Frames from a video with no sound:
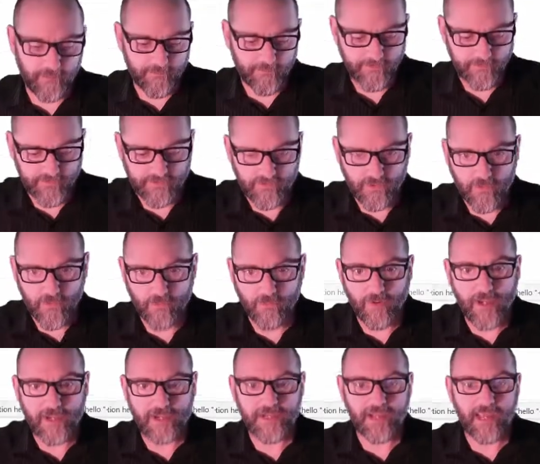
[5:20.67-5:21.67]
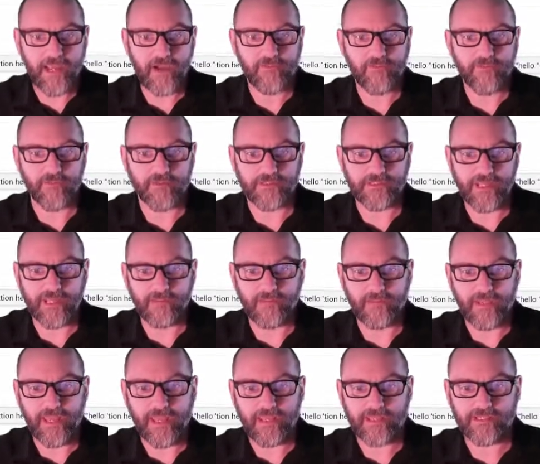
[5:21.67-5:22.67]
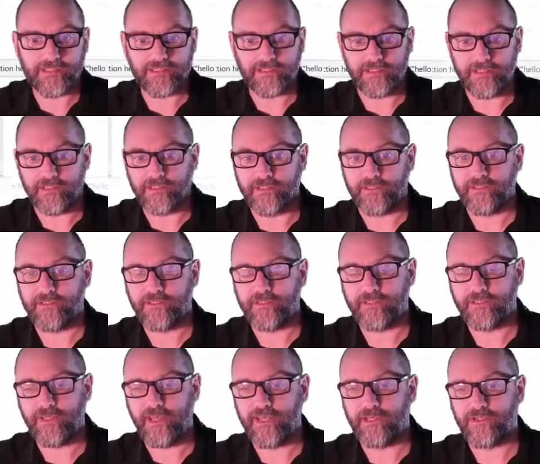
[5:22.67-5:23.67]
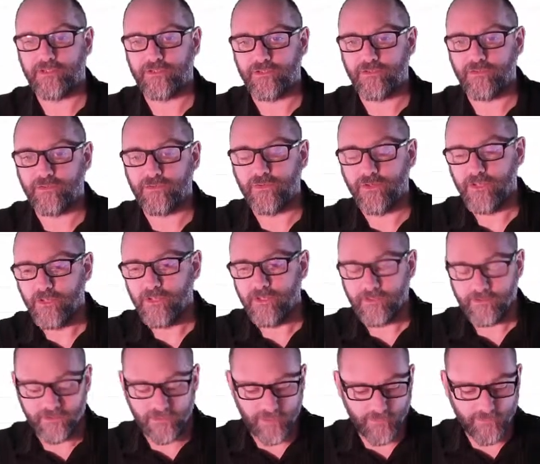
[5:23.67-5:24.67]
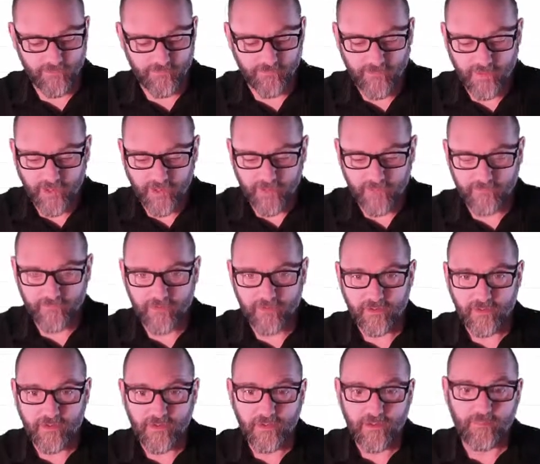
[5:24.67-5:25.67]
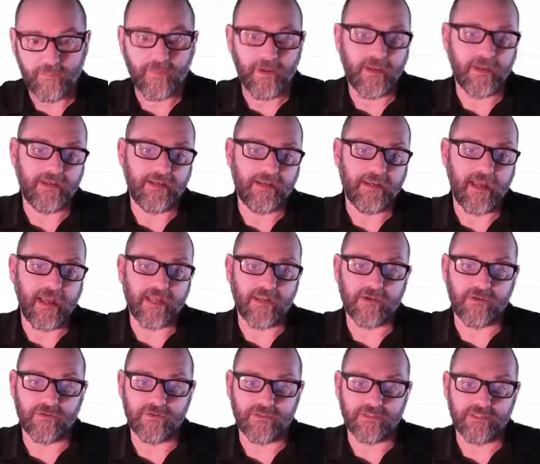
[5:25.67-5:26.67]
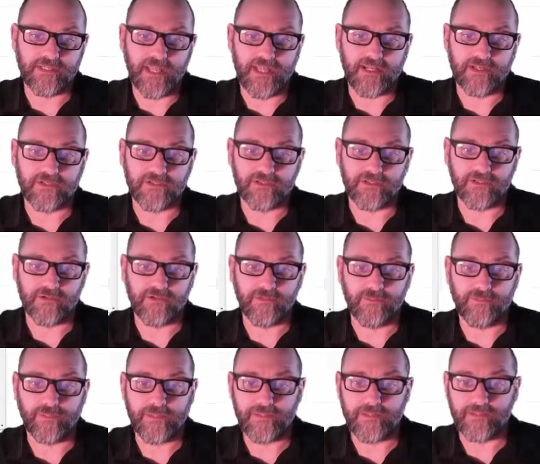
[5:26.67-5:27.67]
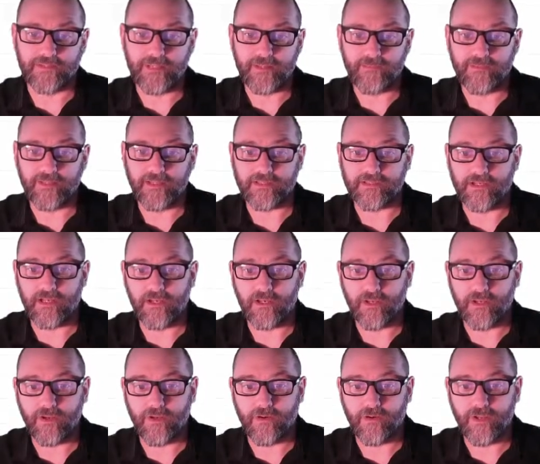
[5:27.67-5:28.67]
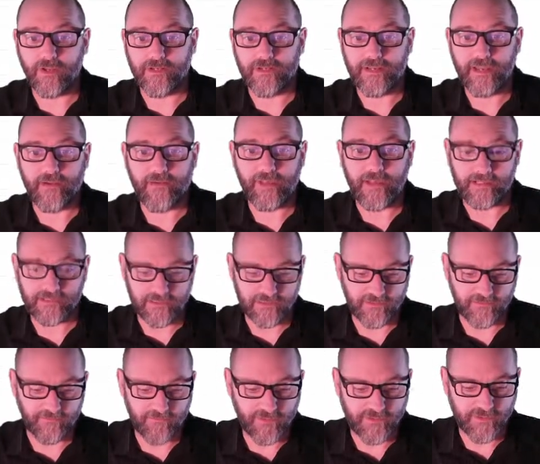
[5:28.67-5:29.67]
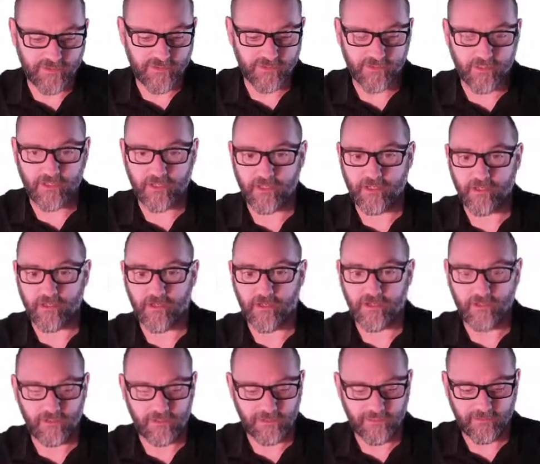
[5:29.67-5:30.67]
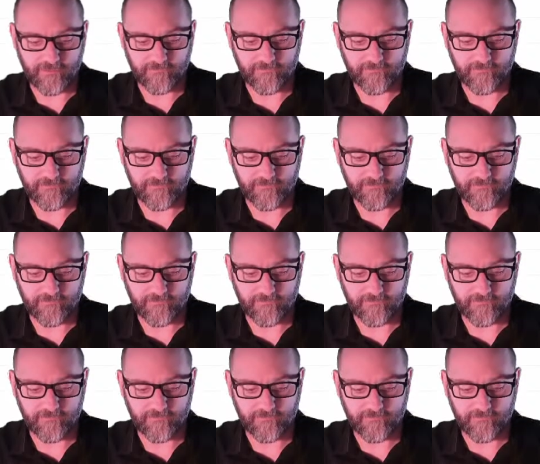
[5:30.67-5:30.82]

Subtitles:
So right now, for example, x is set to the number 5, but I could set it to be the same thing as hello, and now x is a function, and I can call it